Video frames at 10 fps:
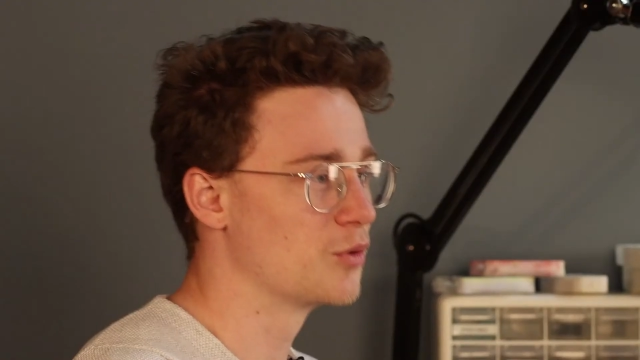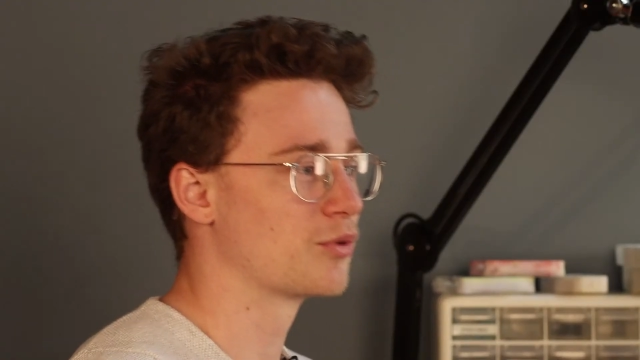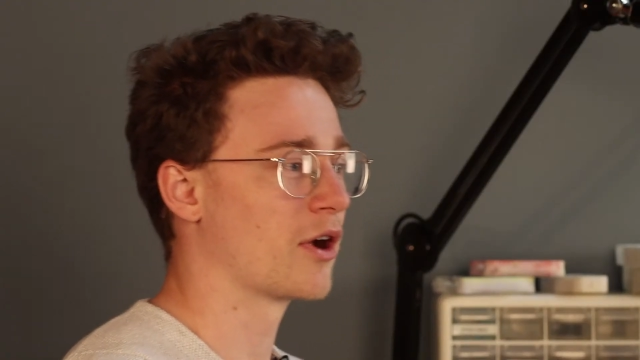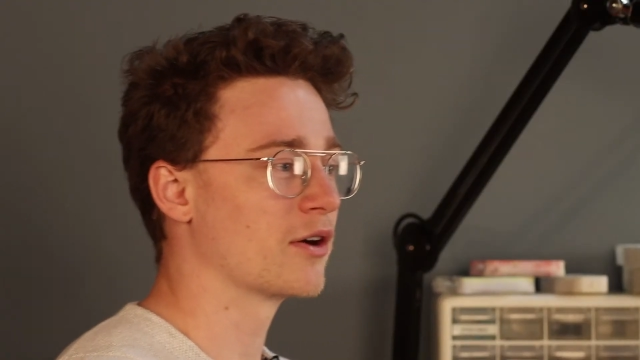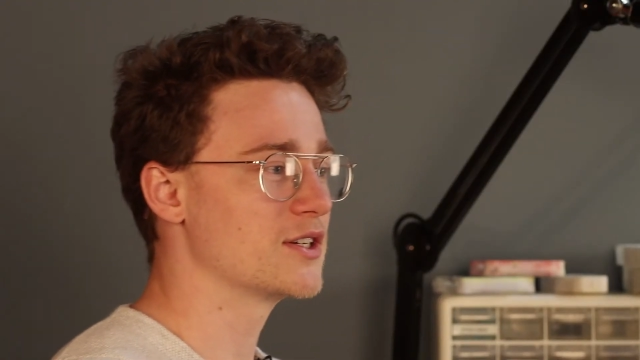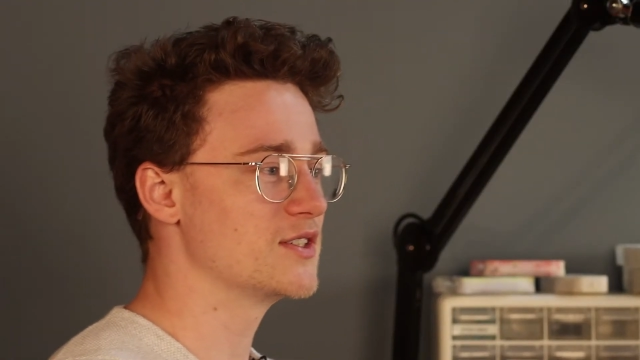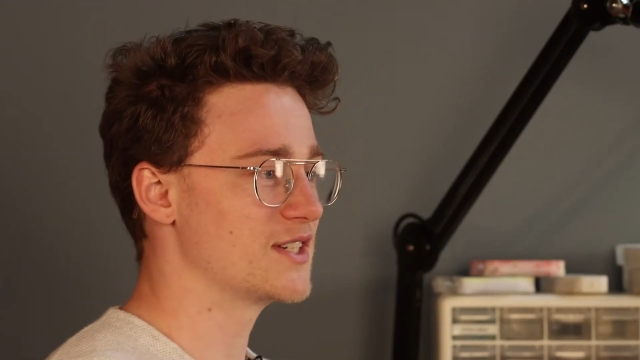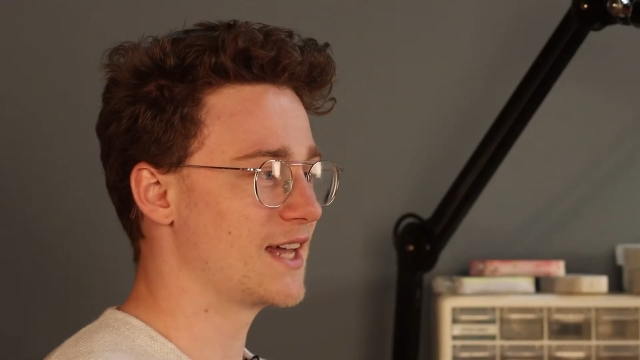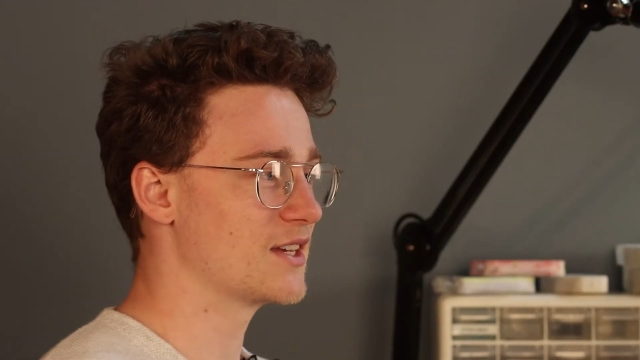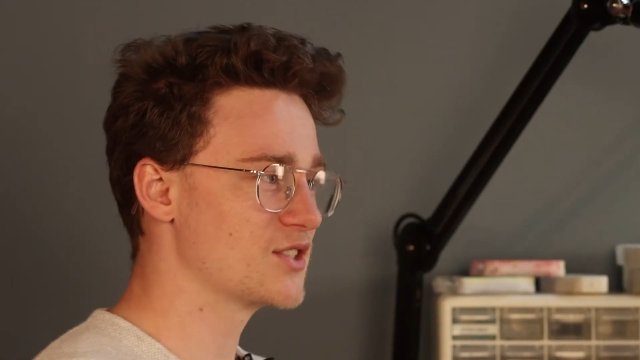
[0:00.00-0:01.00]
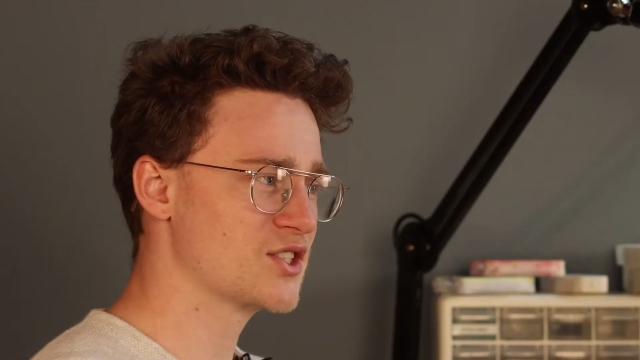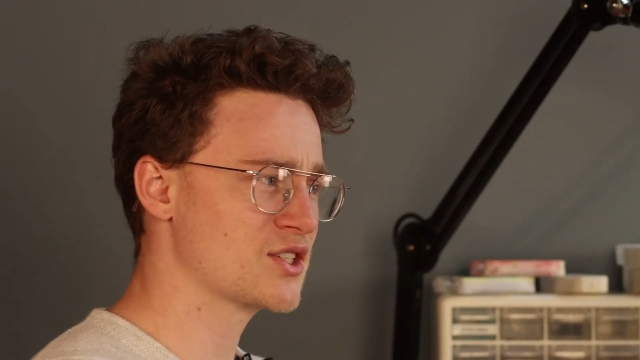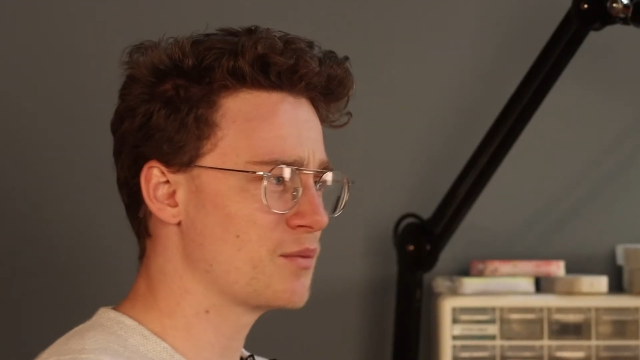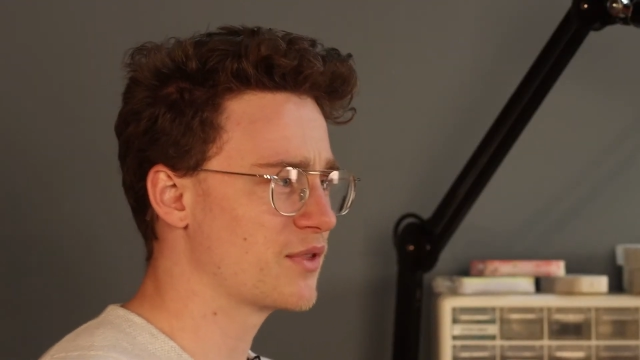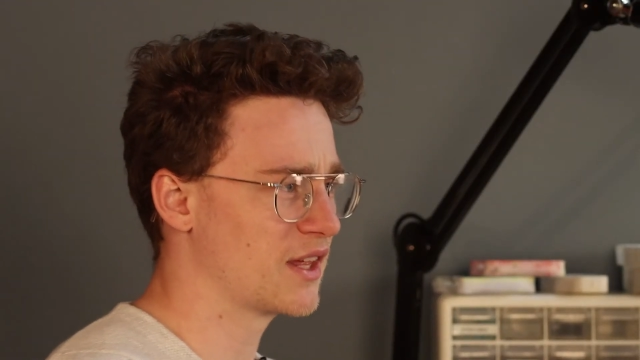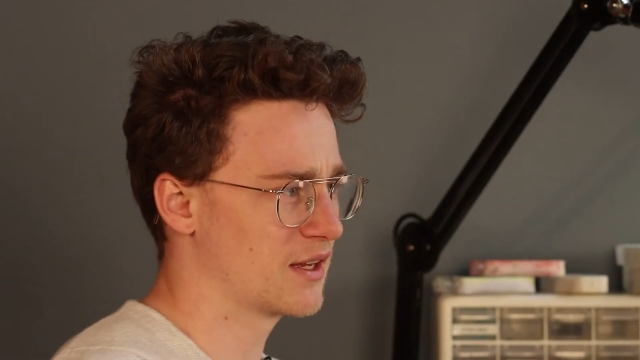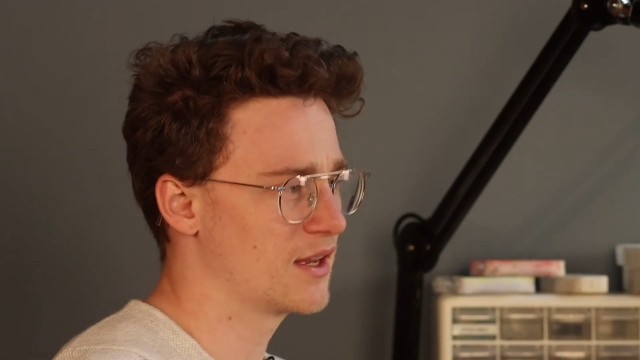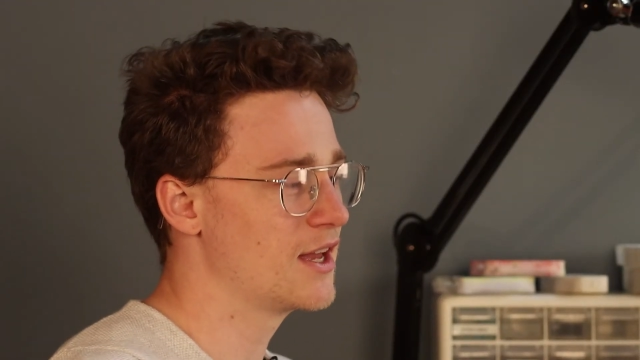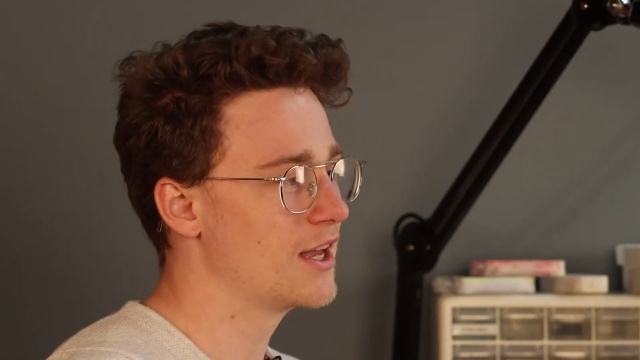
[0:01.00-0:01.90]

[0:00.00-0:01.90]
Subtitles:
Your priority is to get something